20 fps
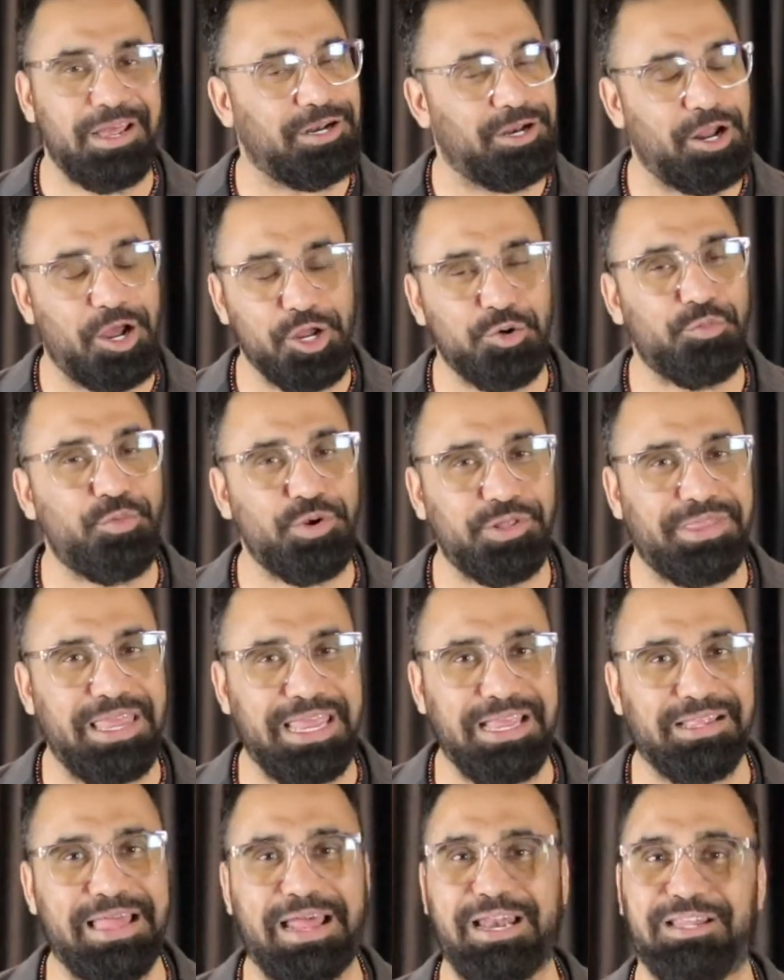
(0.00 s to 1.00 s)
Now you would
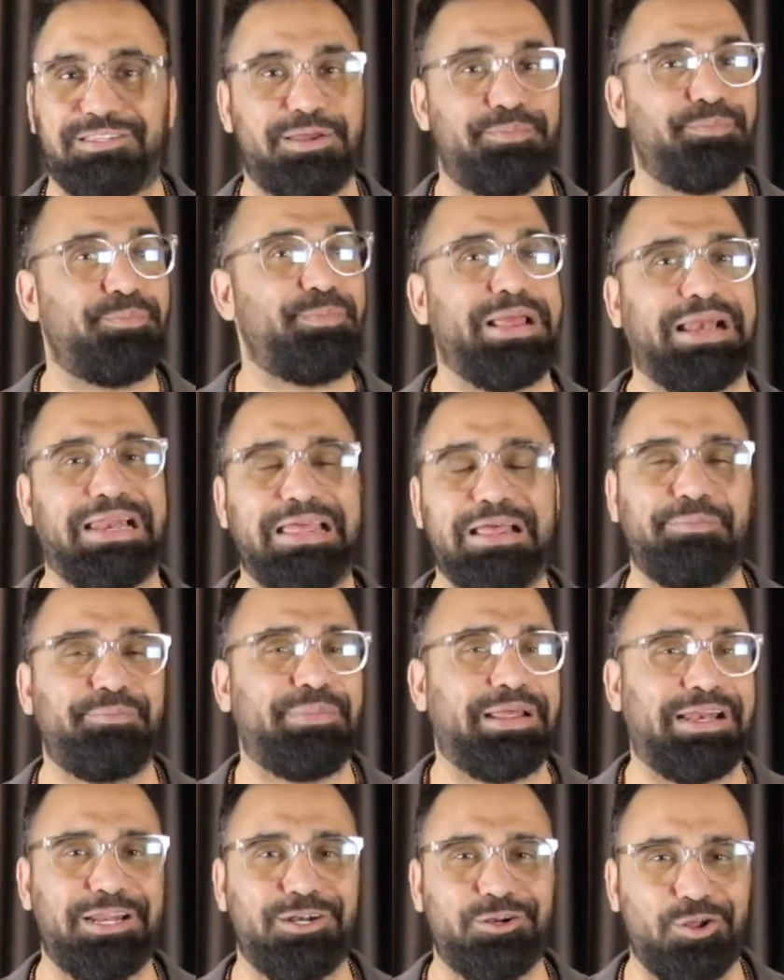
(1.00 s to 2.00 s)
think that it's a million,
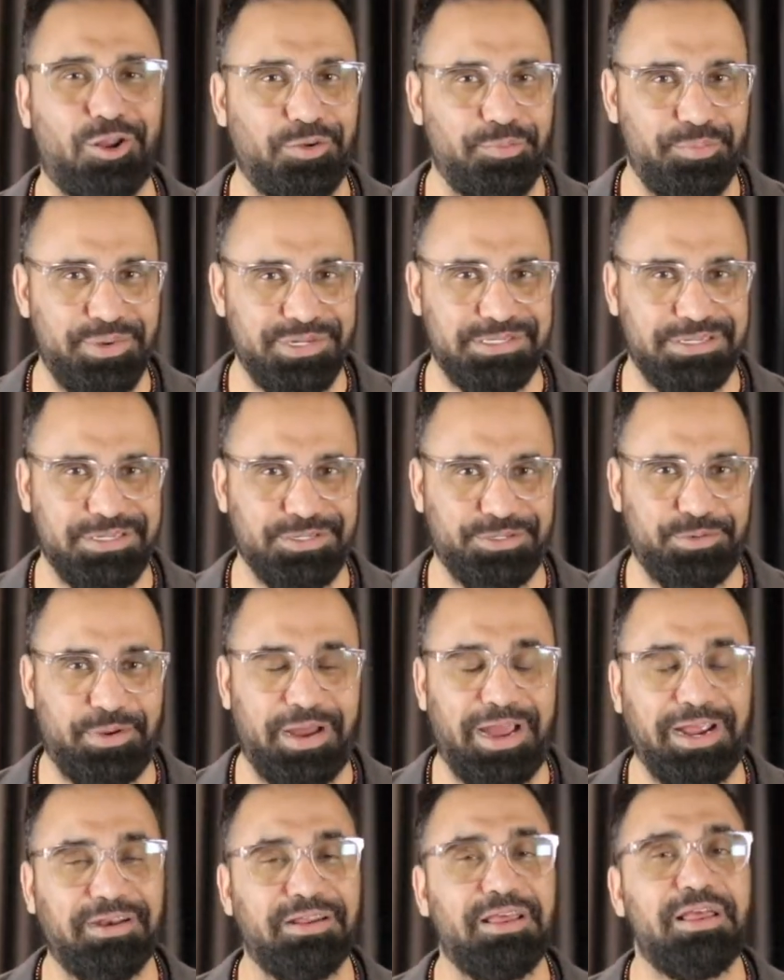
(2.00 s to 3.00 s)
million dollar business,
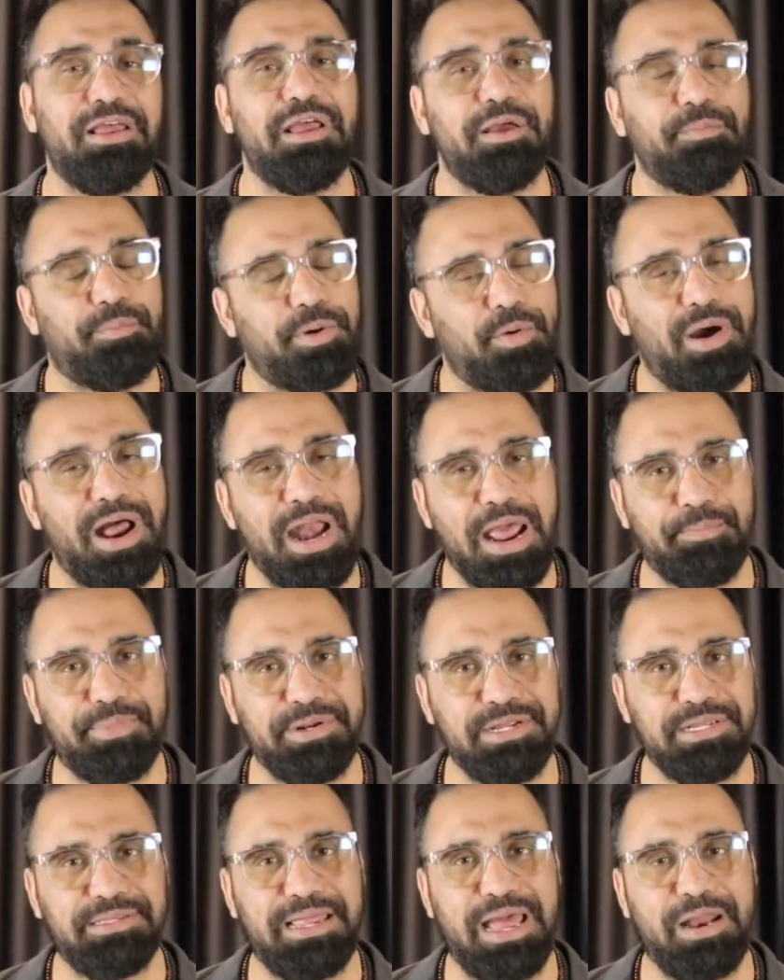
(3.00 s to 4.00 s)
right? But what
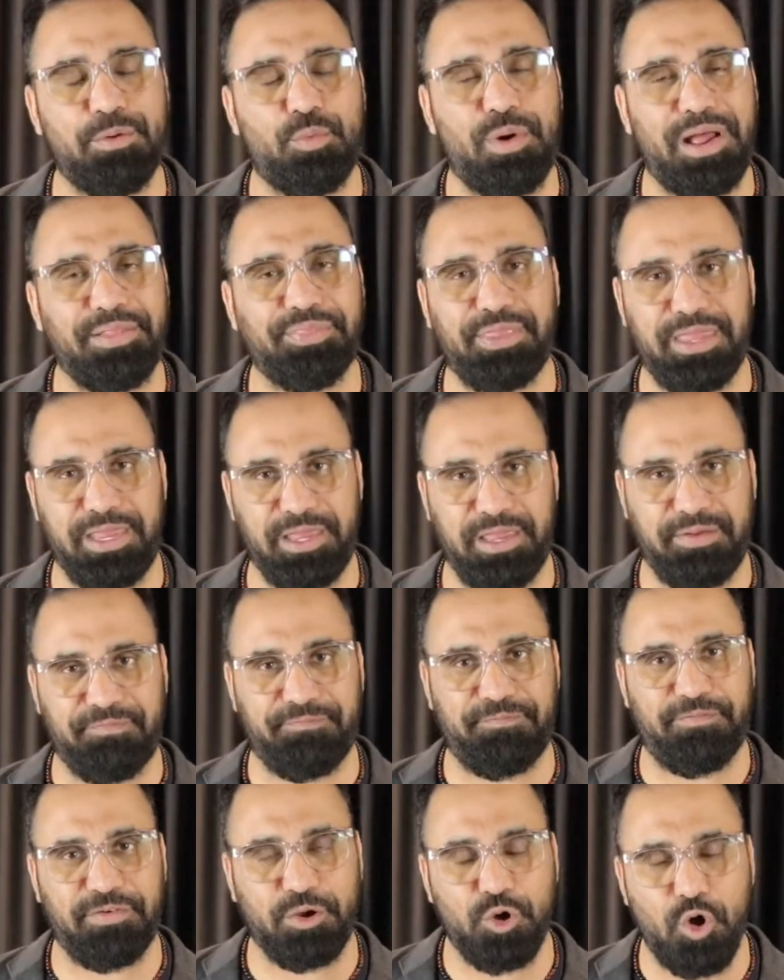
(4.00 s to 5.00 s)
happened in that one thing he
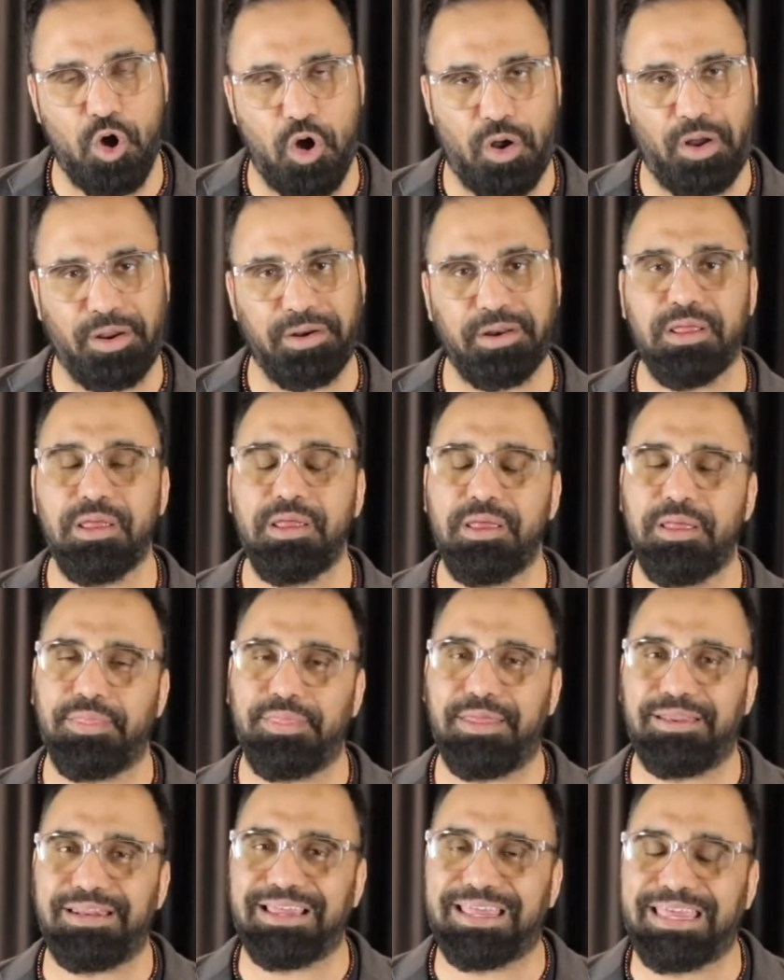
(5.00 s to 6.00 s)
forgot,
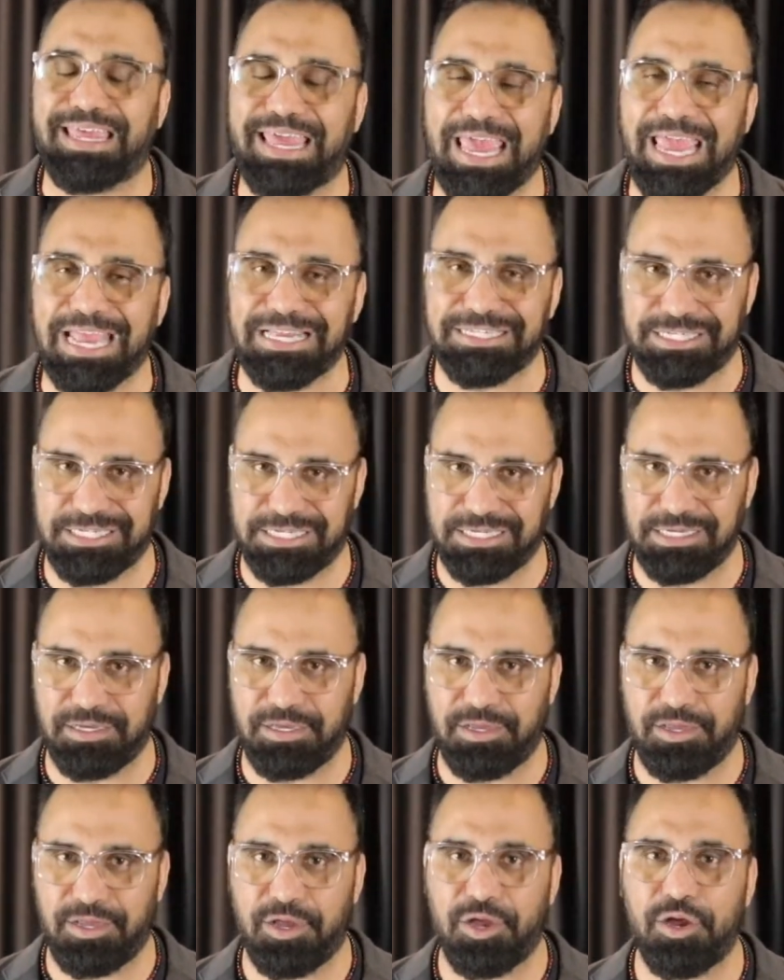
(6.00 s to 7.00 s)
that the kids
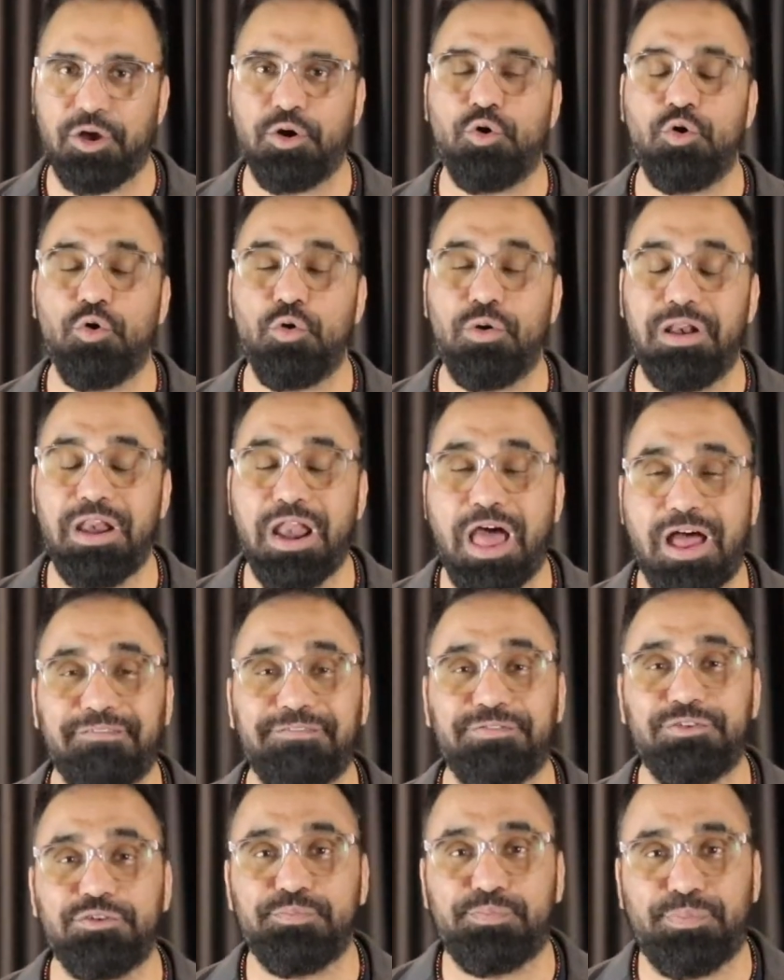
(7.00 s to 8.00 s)
who
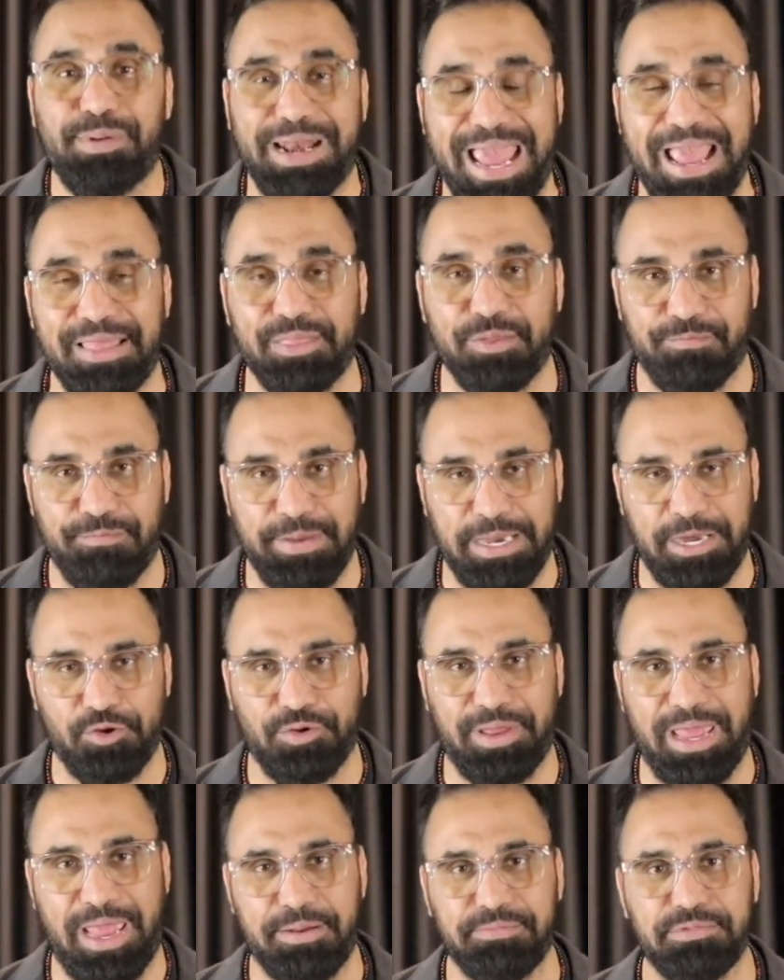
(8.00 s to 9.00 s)
love to play the video
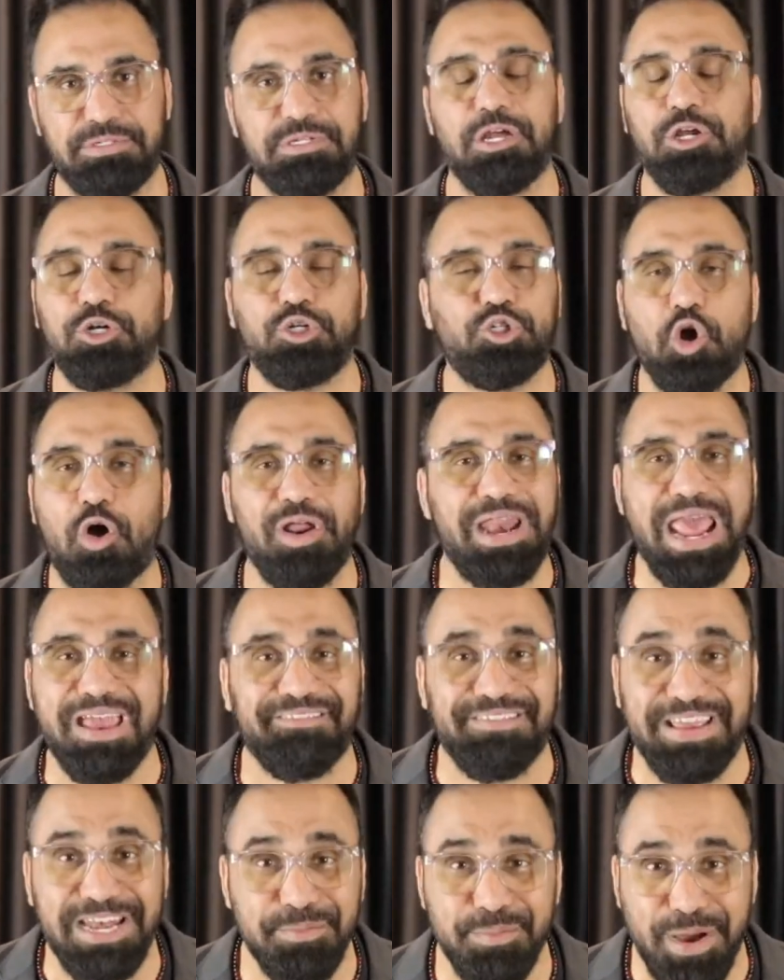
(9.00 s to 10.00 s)
games don't
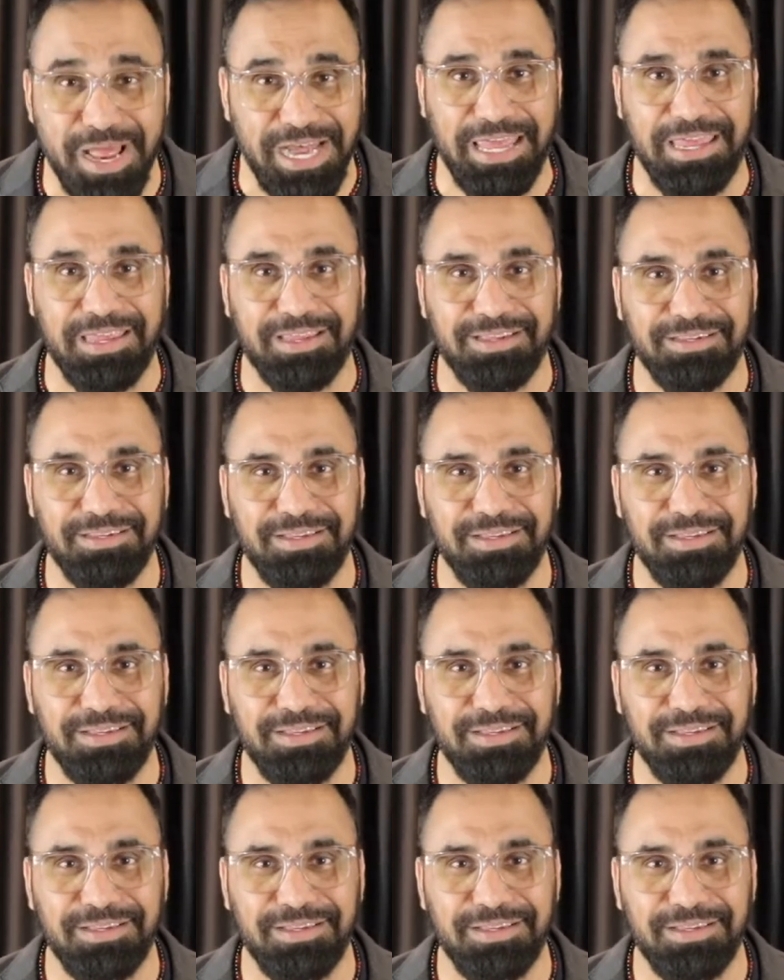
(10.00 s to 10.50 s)
have any money.